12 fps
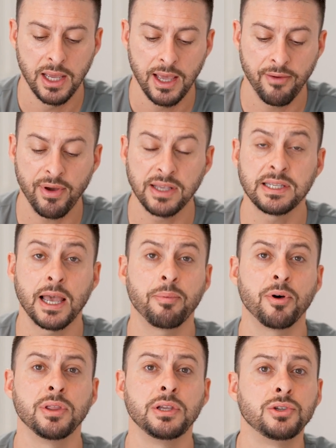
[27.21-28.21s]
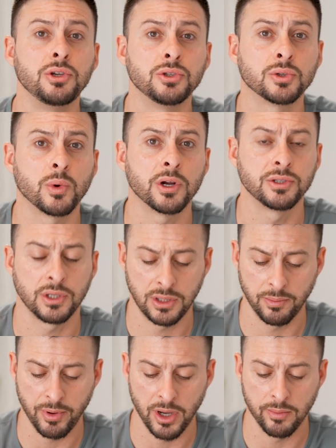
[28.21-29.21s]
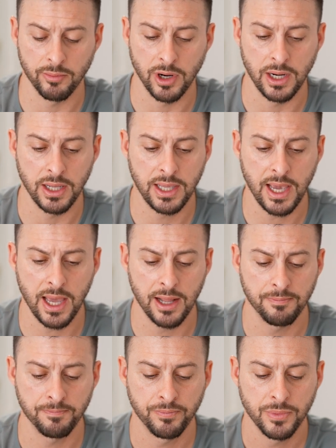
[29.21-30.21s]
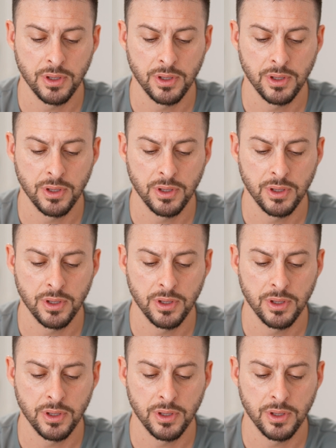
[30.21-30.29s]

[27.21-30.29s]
if I tap on the two squares at the bottom right again,